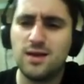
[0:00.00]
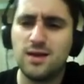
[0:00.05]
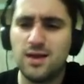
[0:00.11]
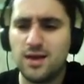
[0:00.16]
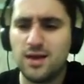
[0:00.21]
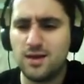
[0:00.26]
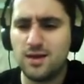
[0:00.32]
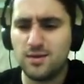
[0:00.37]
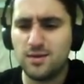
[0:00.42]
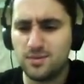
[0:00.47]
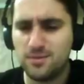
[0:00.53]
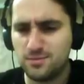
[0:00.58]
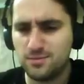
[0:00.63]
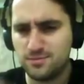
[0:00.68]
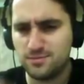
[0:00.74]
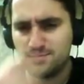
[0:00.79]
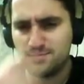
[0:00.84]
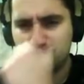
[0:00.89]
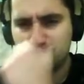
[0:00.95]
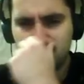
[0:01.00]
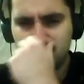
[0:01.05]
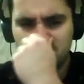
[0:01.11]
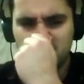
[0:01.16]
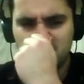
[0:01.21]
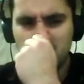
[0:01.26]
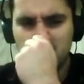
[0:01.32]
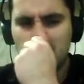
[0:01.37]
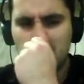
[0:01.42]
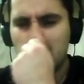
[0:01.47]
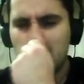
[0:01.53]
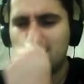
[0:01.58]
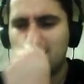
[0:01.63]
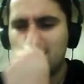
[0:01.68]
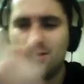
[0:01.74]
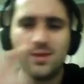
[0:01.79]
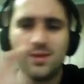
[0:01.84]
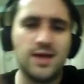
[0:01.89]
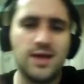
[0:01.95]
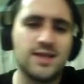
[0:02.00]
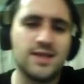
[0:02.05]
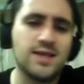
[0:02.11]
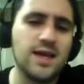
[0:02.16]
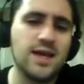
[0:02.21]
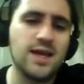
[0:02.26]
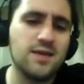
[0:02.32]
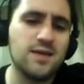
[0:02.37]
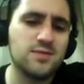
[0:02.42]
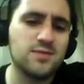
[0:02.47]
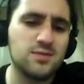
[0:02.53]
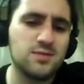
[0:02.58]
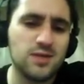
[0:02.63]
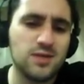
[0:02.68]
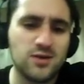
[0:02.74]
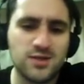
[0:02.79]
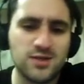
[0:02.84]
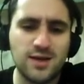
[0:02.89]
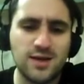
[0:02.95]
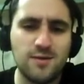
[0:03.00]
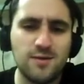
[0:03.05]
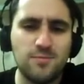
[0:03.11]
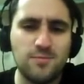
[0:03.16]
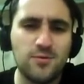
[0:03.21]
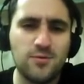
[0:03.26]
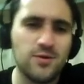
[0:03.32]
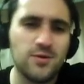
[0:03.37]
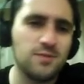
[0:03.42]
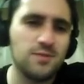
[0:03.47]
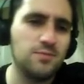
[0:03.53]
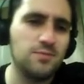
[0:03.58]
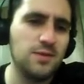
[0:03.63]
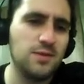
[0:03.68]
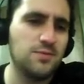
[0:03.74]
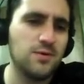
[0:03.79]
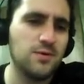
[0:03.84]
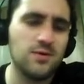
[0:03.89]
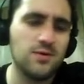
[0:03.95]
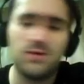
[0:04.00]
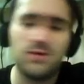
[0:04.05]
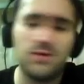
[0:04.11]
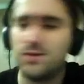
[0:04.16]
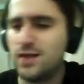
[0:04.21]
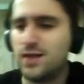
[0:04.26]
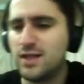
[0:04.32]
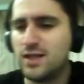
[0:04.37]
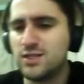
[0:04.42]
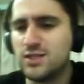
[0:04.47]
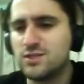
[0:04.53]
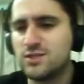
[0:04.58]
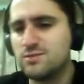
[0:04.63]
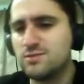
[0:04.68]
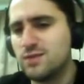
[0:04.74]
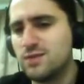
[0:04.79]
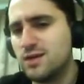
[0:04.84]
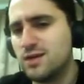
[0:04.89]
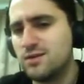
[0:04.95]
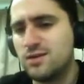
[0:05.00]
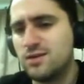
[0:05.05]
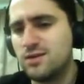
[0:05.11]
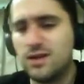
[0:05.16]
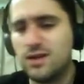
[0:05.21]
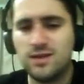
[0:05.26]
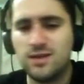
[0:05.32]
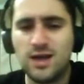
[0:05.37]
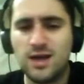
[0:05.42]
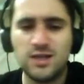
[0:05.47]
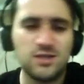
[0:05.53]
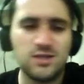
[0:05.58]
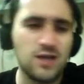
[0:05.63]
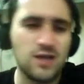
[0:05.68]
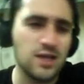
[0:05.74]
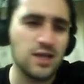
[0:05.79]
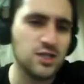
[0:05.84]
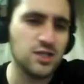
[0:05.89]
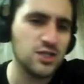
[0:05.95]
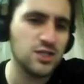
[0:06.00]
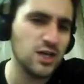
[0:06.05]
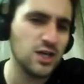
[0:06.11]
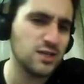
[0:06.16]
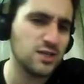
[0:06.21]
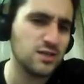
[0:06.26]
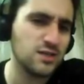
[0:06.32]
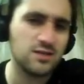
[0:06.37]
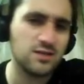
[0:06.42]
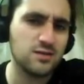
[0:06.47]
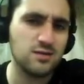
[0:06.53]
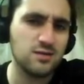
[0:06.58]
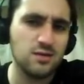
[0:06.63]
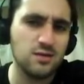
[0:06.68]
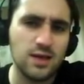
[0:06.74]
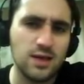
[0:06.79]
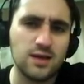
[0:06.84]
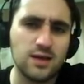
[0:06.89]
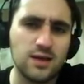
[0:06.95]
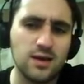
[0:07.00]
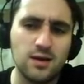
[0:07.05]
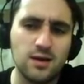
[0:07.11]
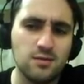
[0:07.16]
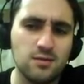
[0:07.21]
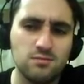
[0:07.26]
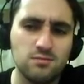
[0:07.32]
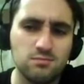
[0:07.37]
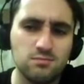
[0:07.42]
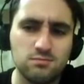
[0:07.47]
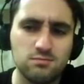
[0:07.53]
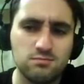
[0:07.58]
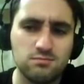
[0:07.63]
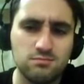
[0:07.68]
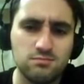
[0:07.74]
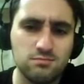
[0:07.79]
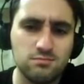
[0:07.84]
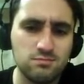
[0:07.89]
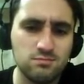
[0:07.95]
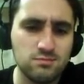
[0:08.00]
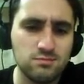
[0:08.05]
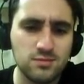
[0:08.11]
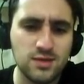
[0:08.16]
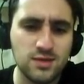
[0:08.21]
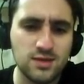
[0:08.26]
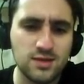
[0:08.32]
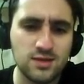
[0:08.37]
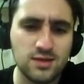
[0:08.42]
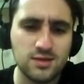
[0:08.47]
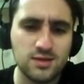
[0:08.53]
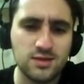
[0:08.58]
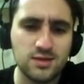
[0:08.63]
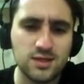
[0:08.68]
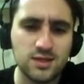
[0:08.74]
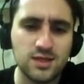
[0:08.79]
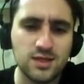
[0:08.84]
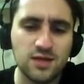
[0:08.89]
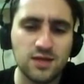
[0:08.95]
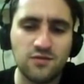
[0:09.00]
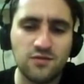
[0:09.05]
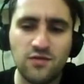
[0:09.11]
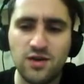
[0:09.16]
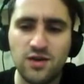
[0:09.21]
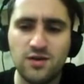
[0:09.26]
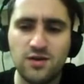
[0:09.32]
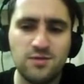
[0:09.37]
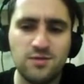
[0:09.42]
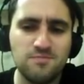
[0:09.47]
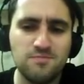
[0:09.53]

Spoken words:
um, online games because I report people and unjust, like that it's not fair.